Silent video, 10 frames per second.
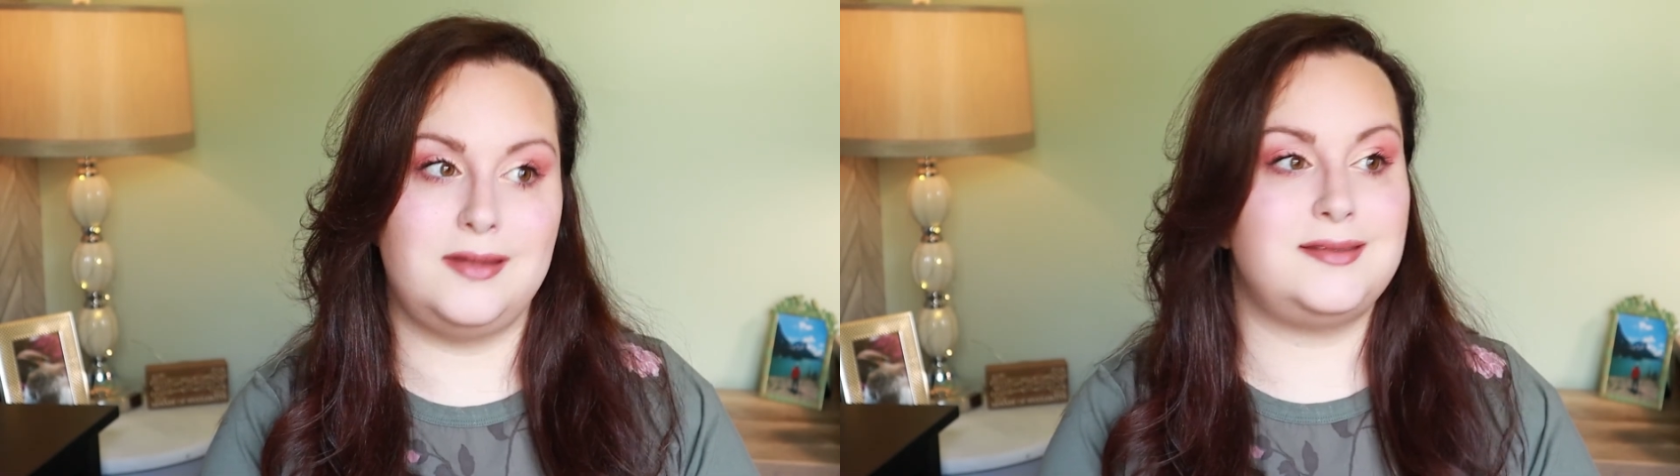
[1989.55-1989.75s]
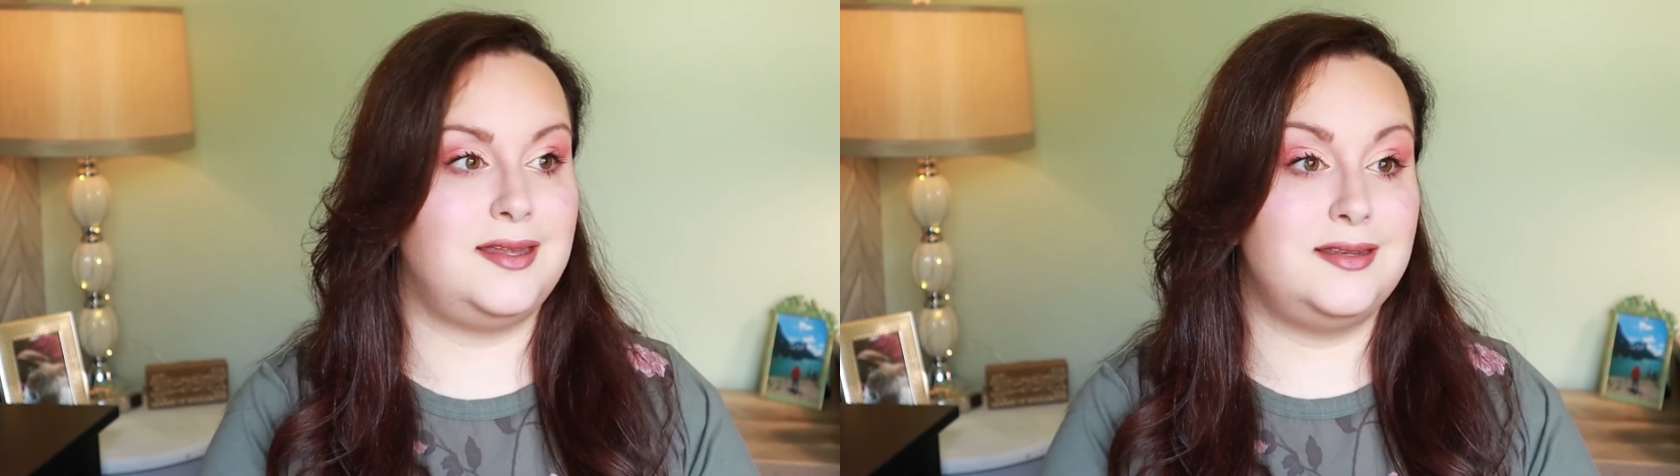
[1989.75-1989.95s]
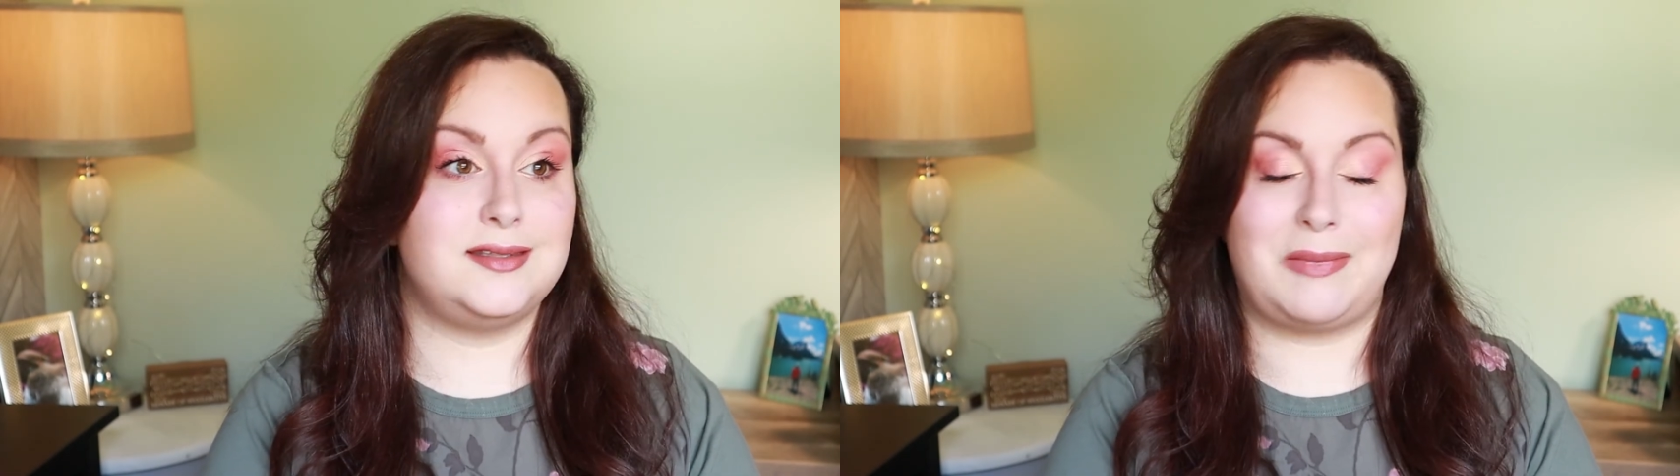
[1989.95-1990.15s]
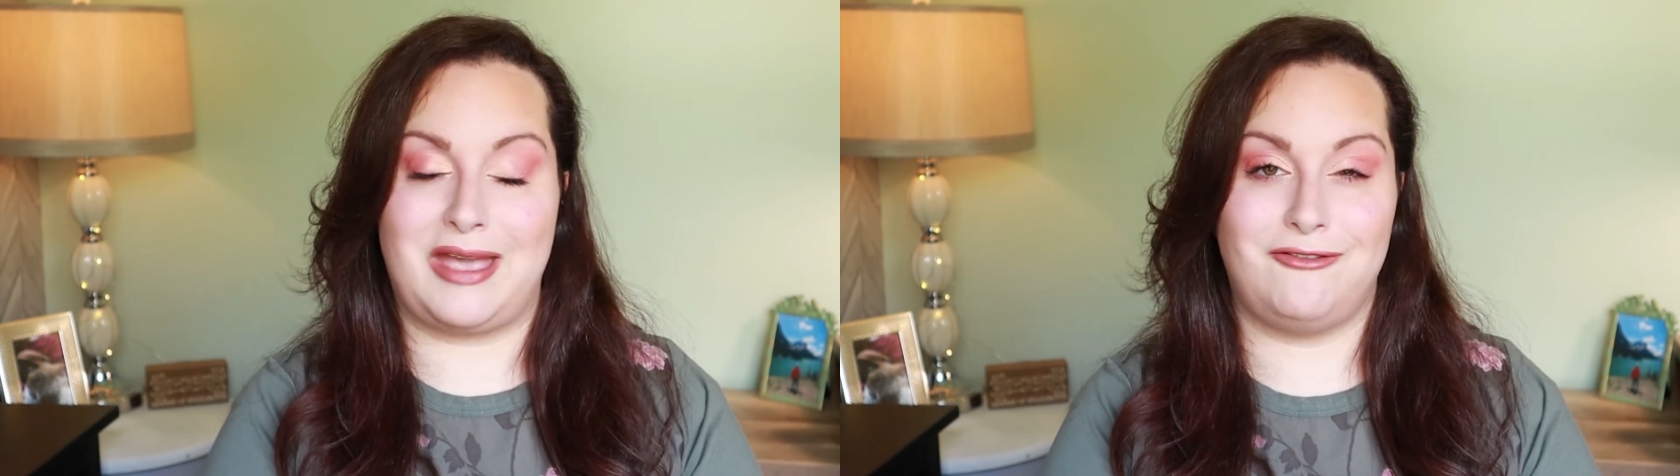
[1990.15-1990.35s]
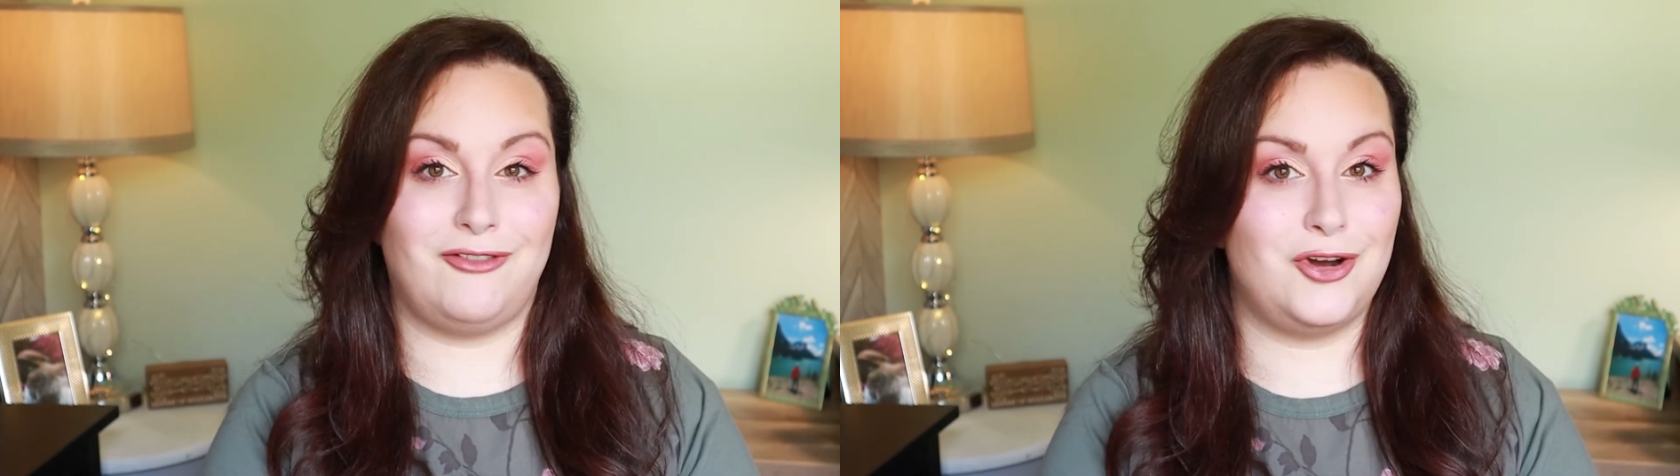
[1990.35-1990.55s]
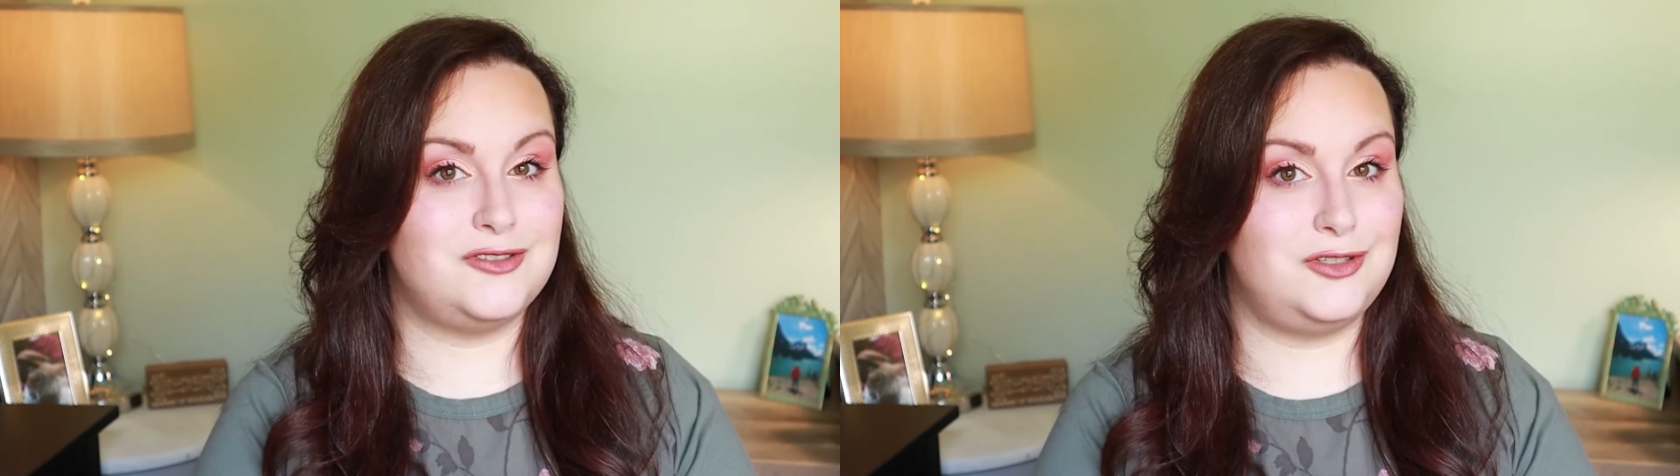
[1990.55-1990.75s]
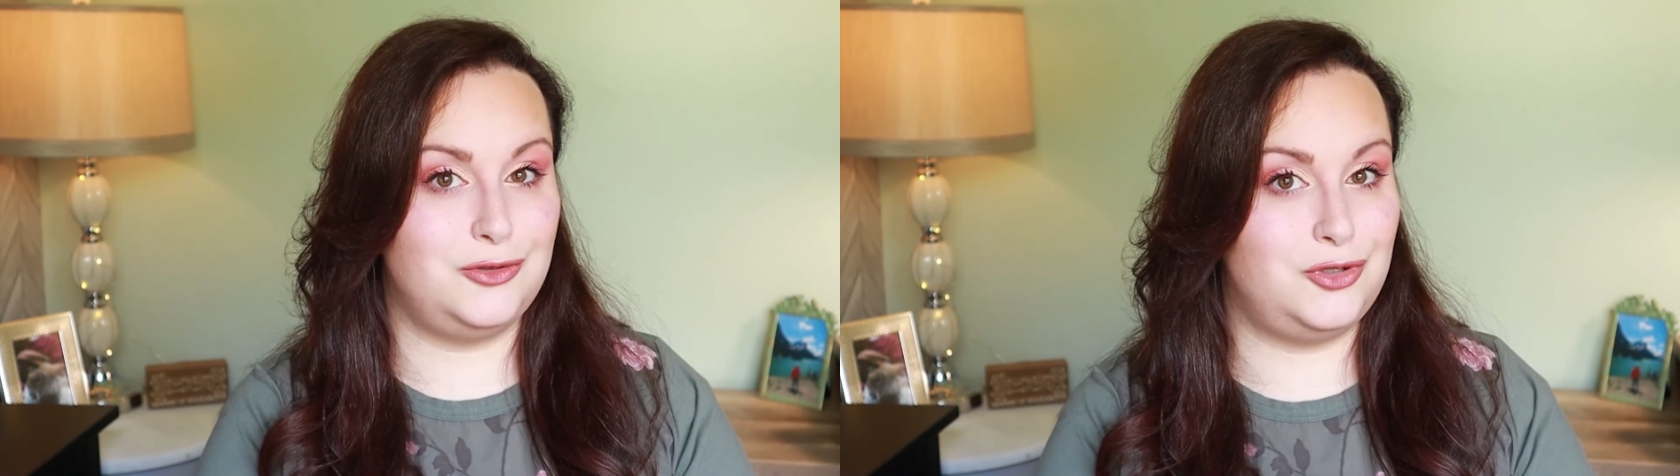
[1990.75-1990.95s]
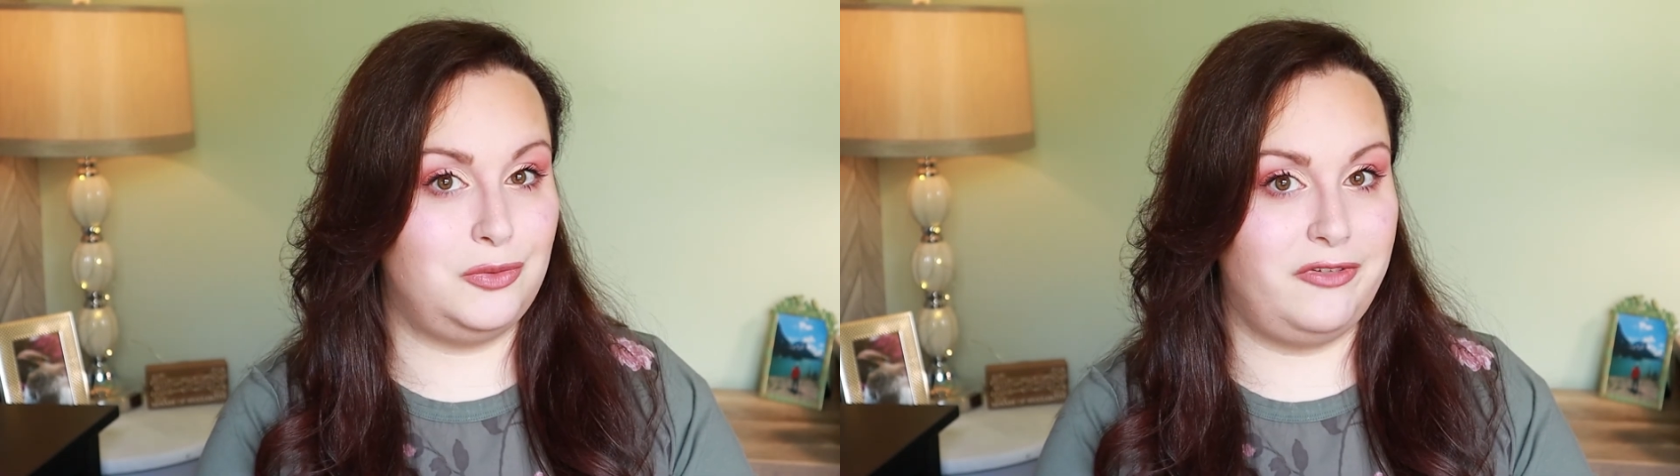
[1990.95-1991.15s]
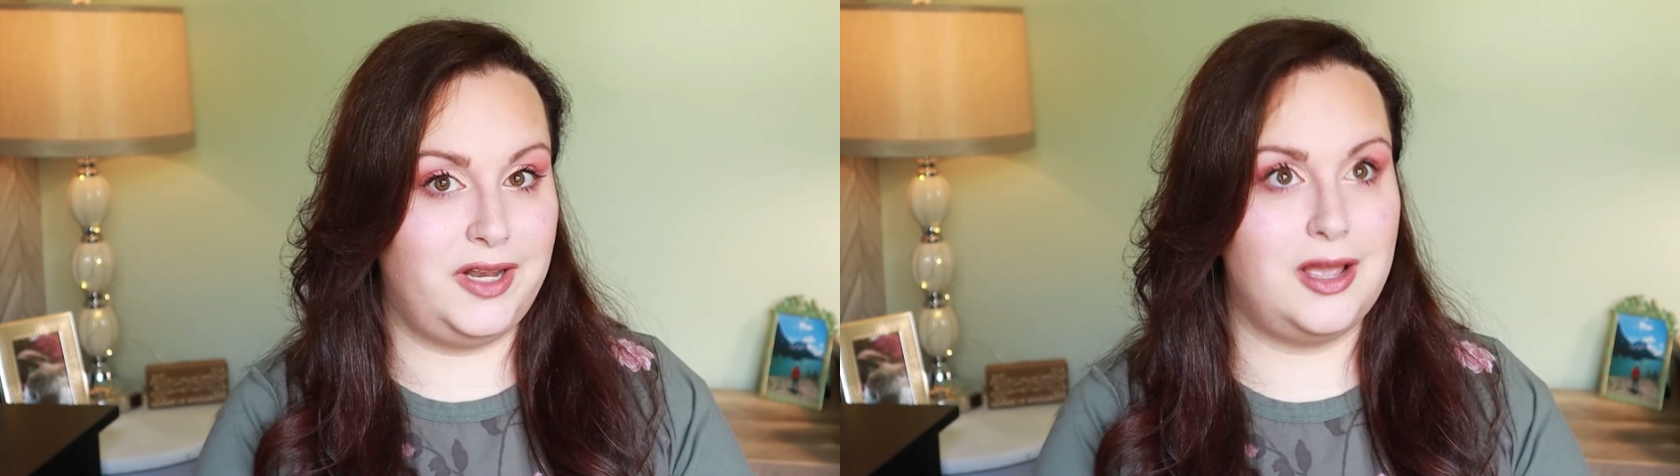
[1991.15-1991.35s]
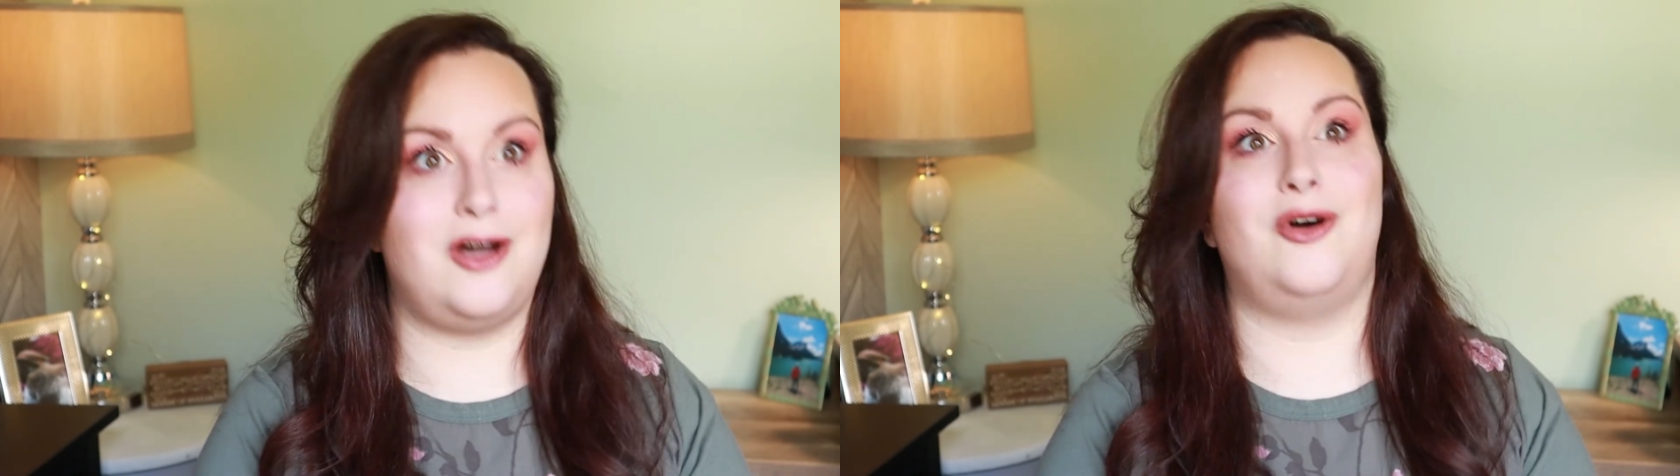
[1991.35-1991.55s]
This is my first YouTube
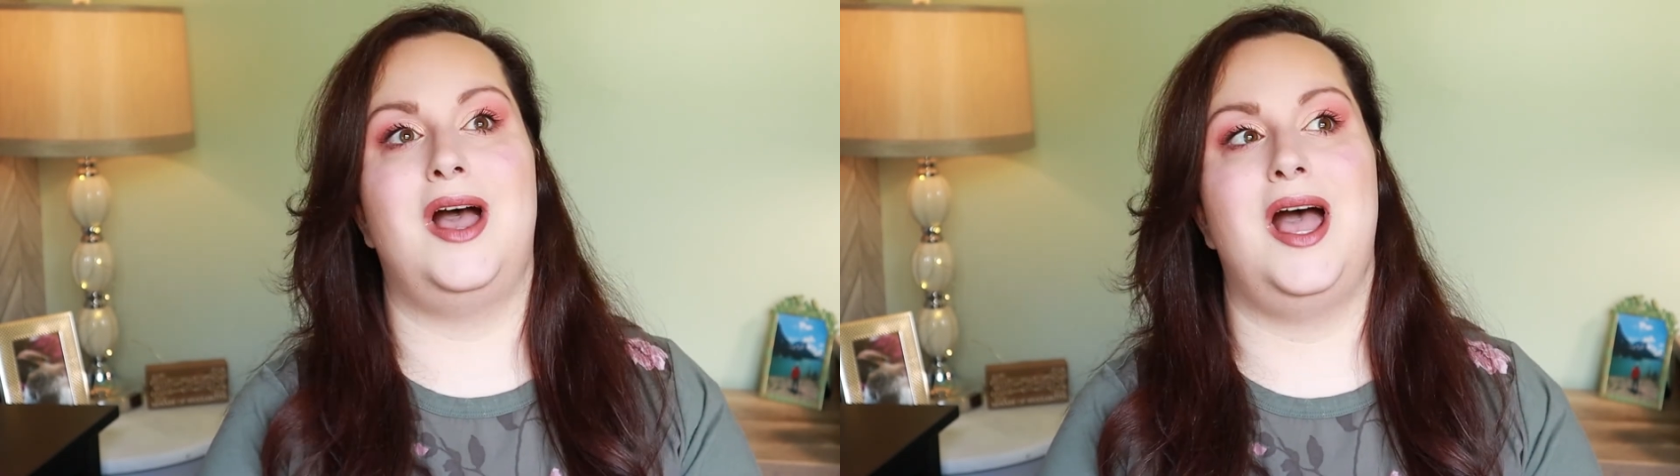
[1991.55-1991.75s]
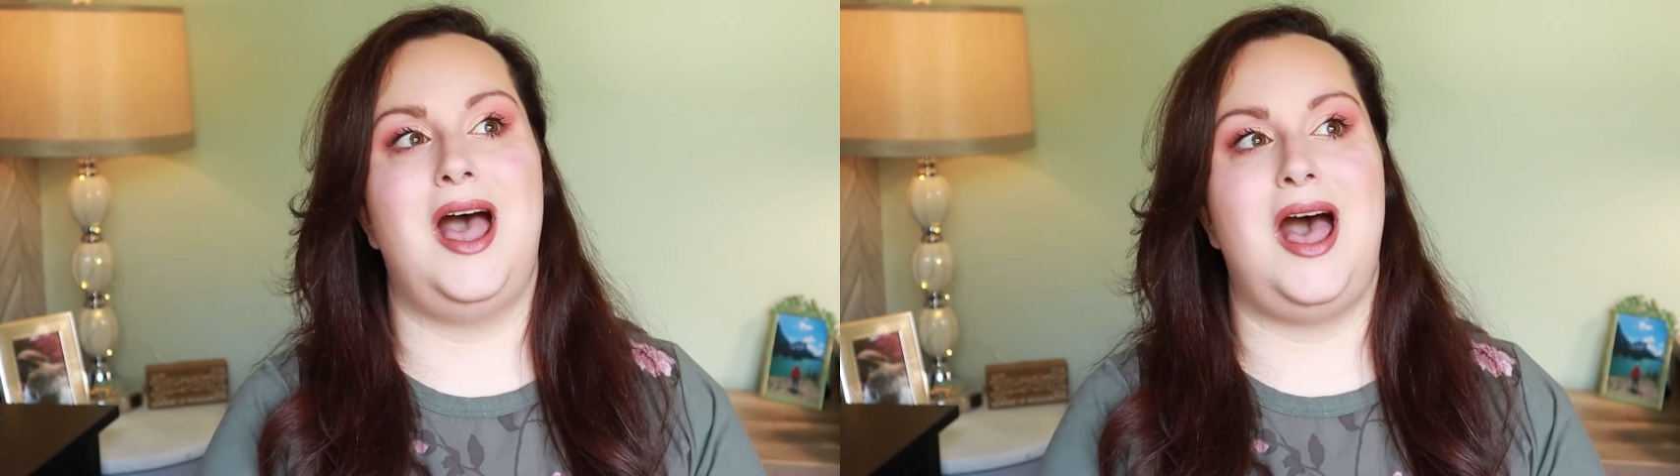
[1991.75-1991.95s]
video.